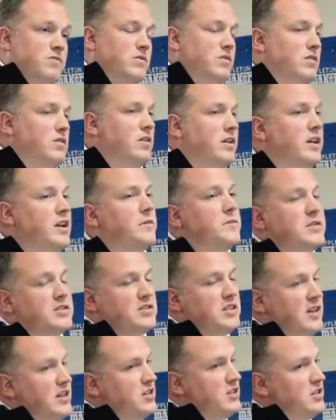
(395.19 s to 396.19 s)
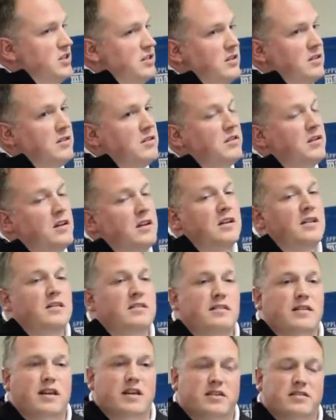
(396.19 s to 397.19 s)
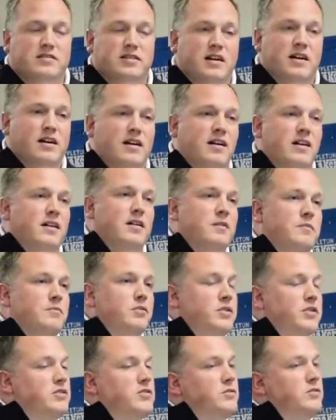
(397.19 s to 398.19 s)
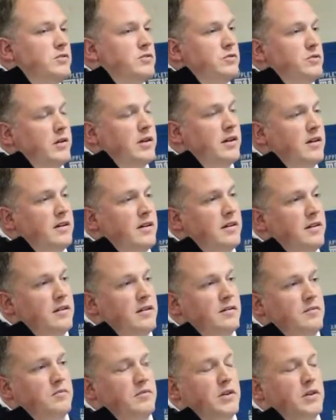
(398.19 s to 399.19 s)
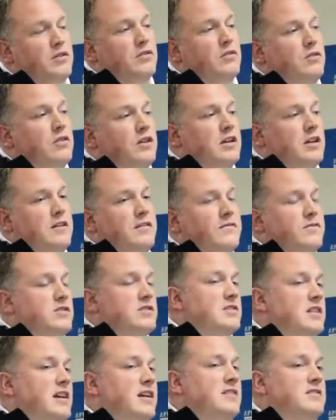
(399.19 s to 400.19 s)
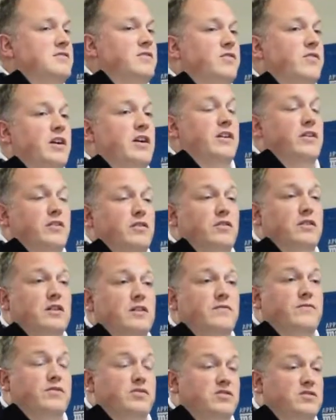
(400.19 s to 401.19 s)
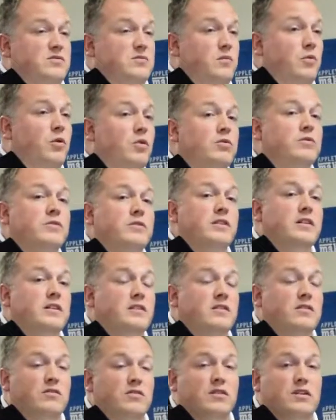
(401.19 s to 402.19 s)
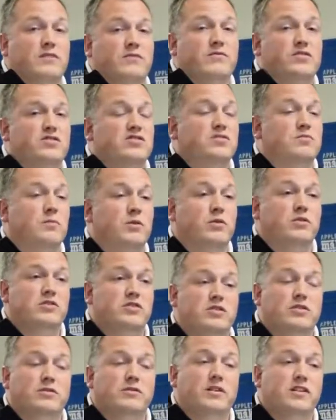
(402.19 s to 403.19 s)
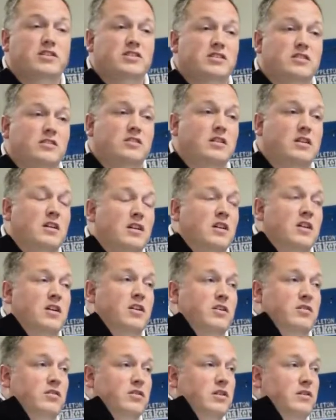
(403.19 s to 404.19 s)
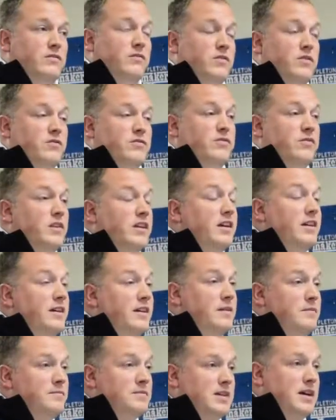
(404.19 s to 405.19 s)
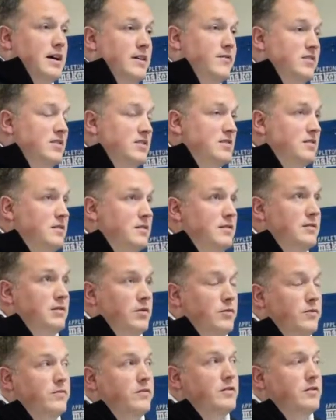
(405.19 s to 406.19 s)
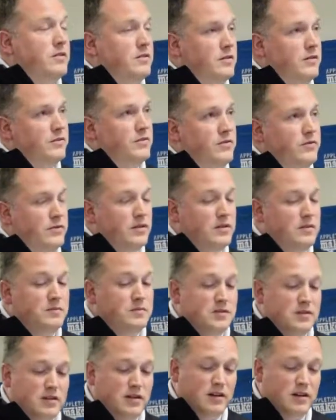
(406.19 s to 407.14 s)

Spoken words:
clean up your station, take your time, put your tools away, but you're looking for signs of fire. You're looking for smoldering, you're looking for smoke generation, you're looking for flames, obviously, hopefully you're looking for flames.